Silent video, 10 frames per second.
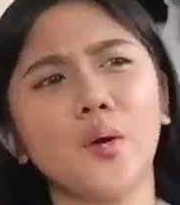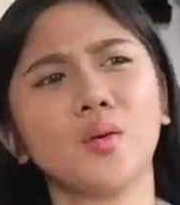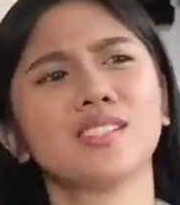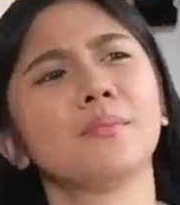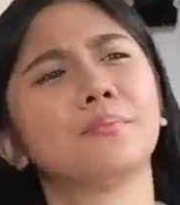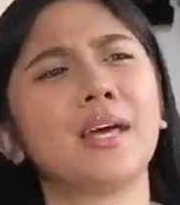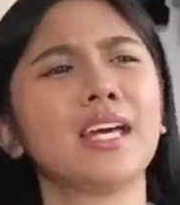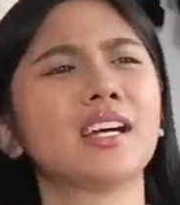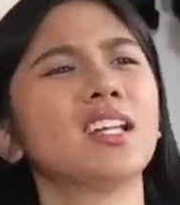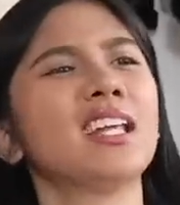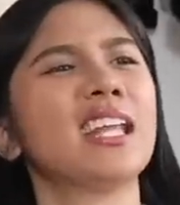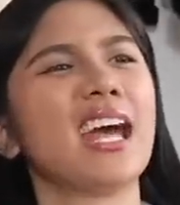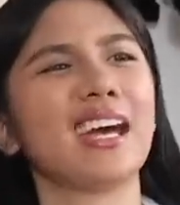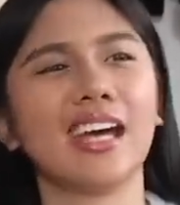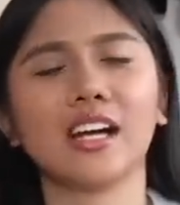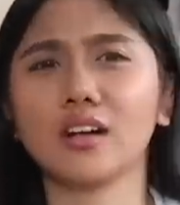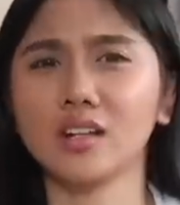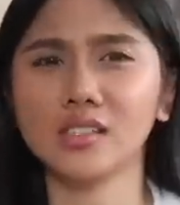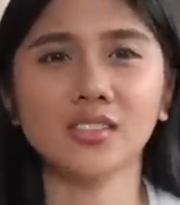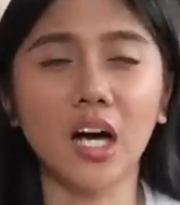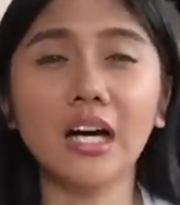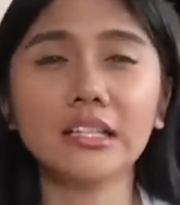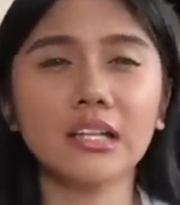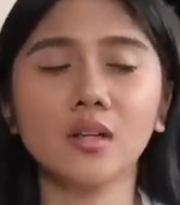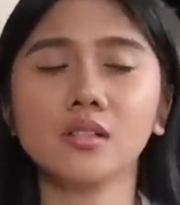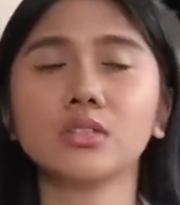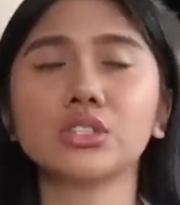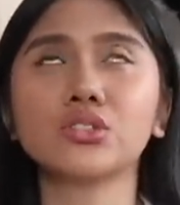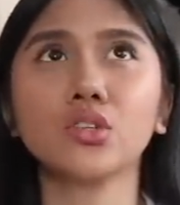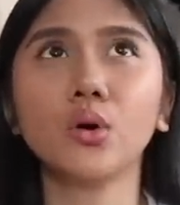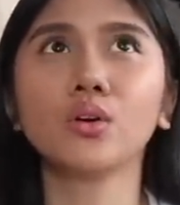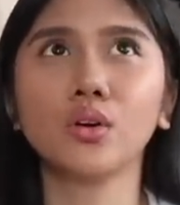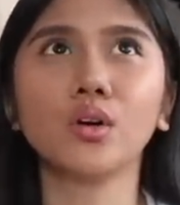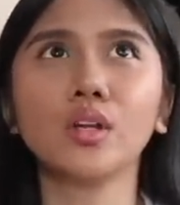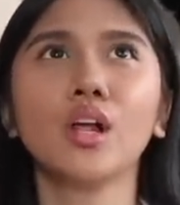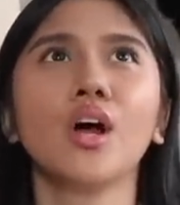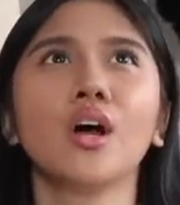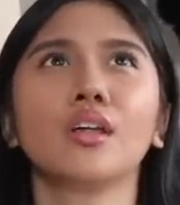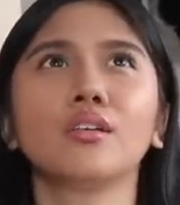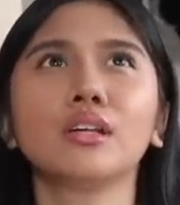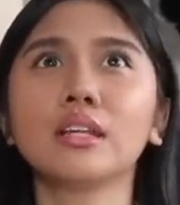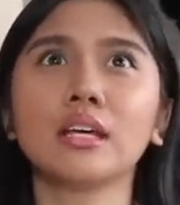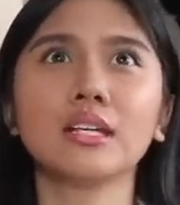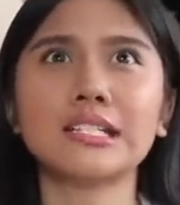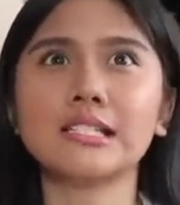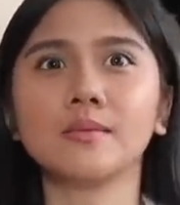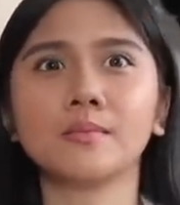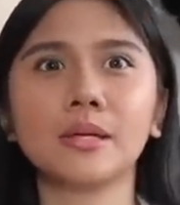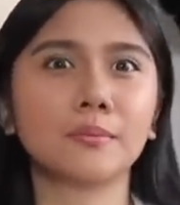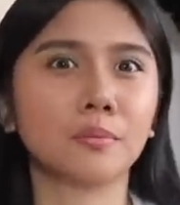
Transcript: It was a bacon and egg croissant. And it was so good. The only thing is, it's a bit